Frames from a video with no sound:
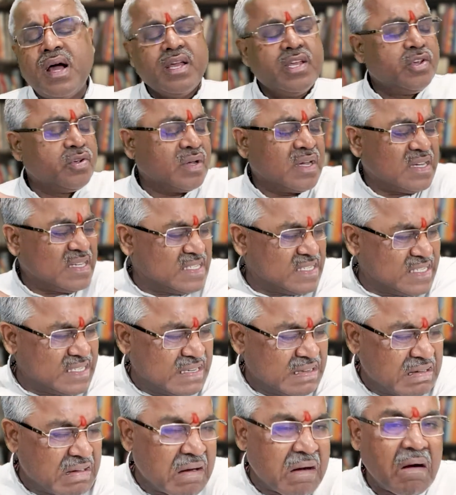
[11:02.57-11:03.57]
You can
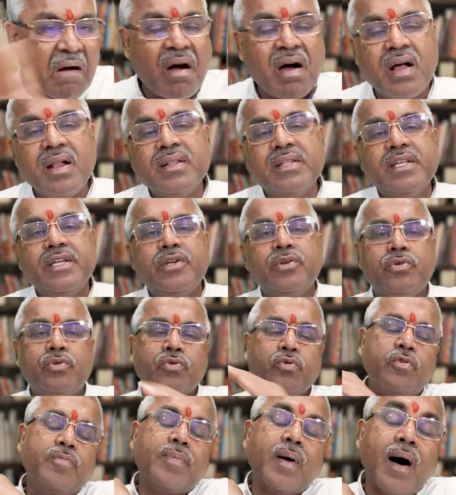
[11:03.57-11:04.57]
see all the
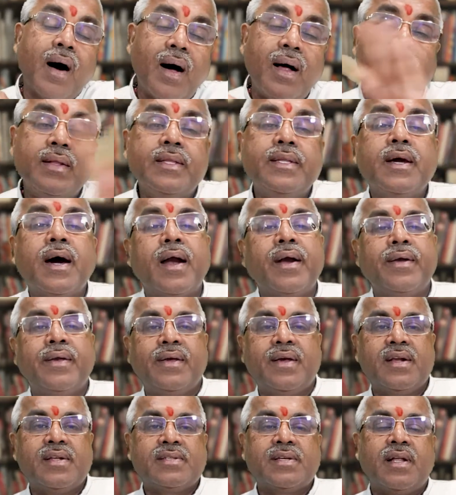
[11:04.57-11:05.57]
YouTube, all the
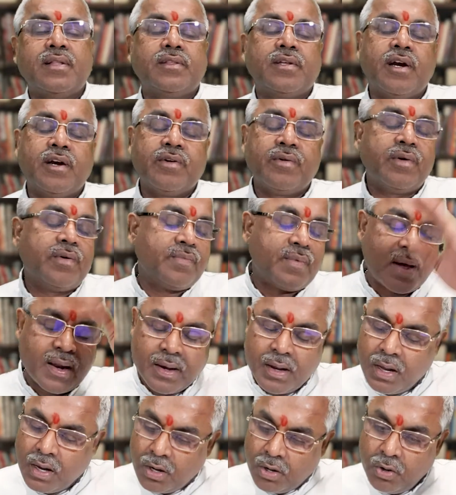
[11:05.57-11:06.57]
articles on Third World War.
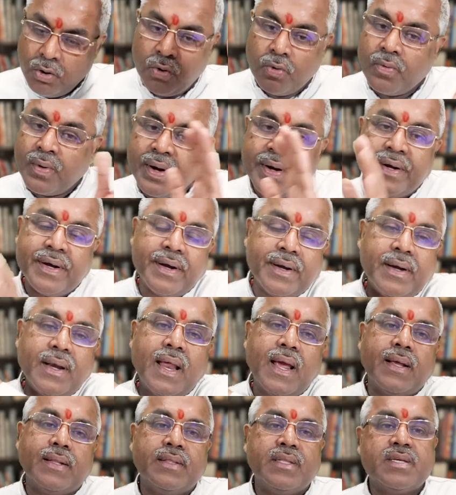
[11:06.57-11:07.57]
No one did
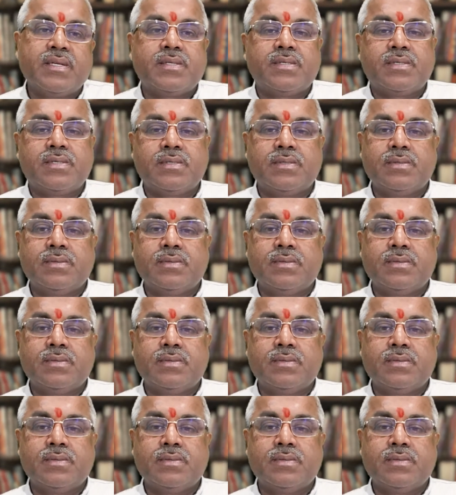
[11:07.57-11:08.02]
like this.